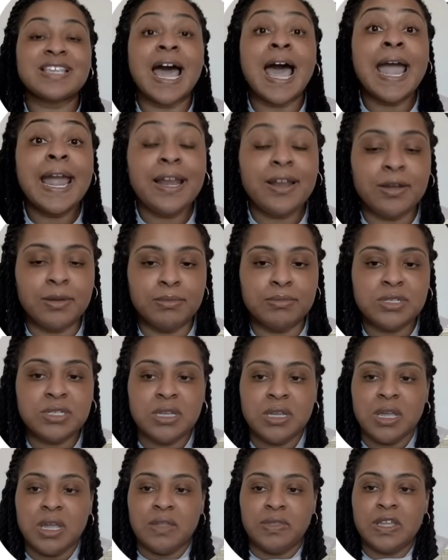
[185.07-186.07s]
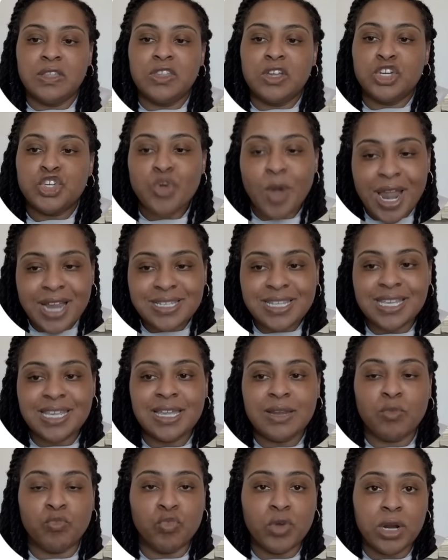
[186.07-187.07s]
items that they're trying to
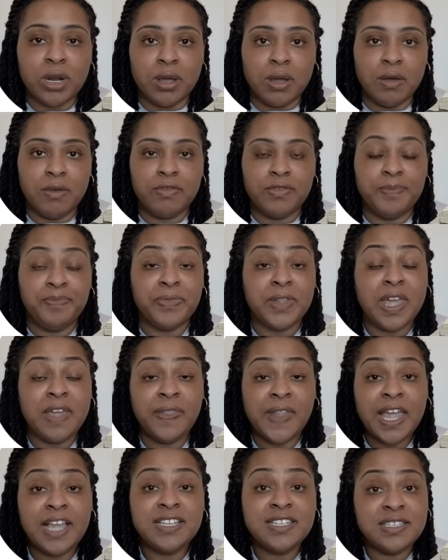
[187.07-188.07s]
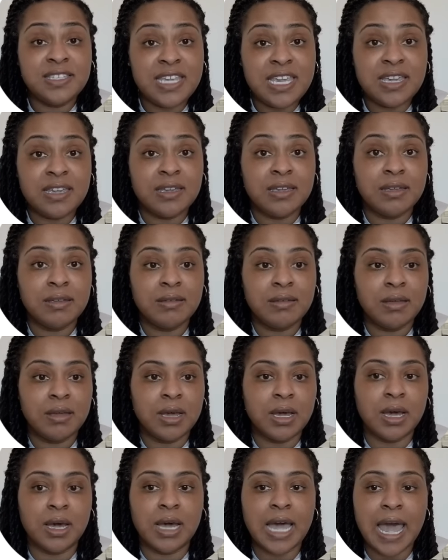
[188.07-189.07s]
get rid of. And they seek
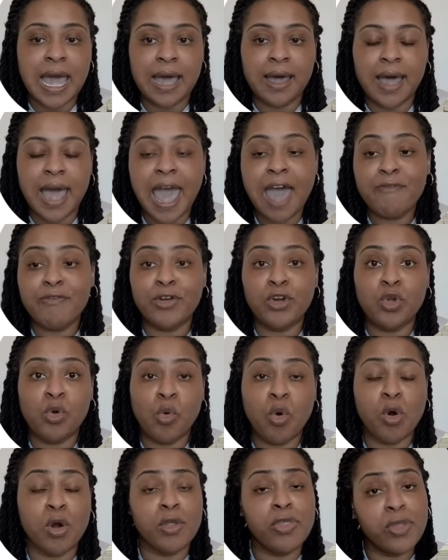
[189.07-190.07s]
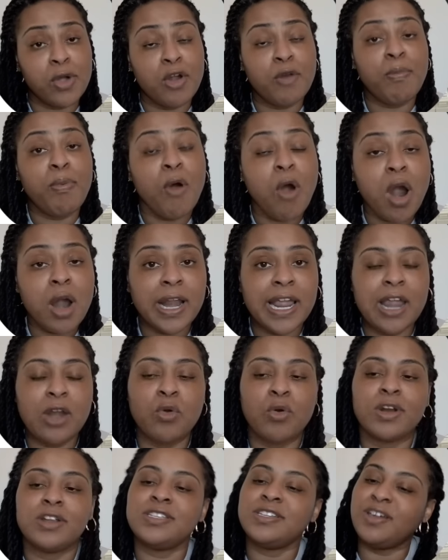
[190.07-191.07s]
an avenue or a third party in
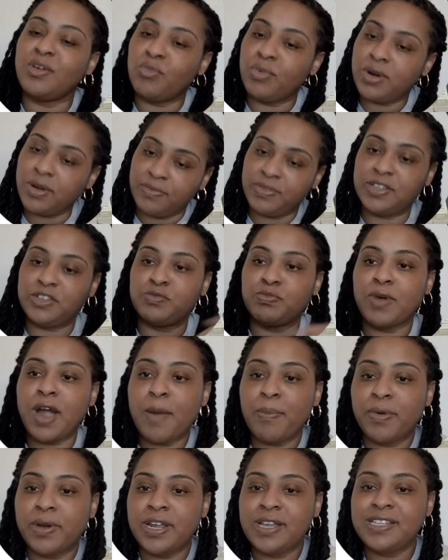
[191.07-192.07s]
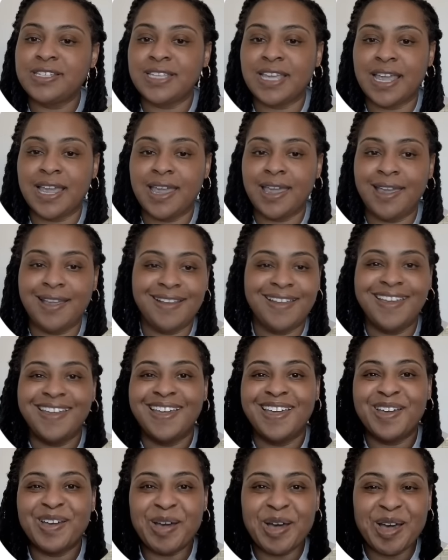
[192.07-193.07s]
order to get rid of these properties and
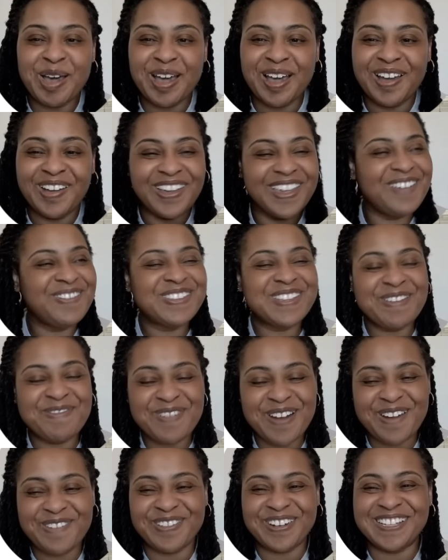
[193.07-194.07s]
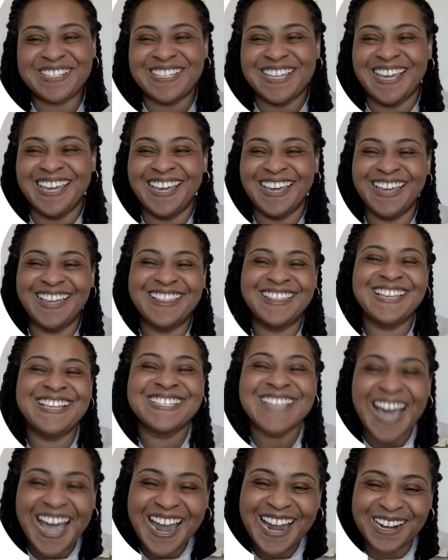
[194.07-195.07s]
keep saying properties,
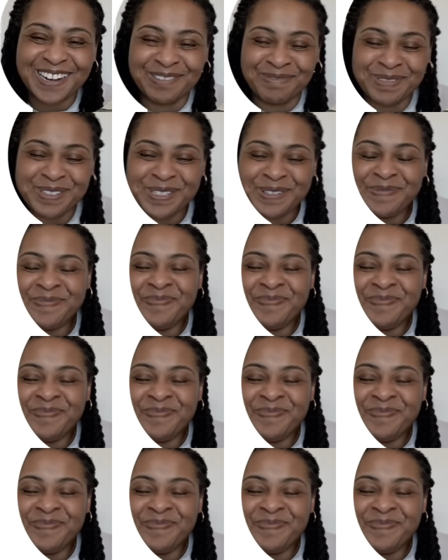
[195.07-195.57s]
these items.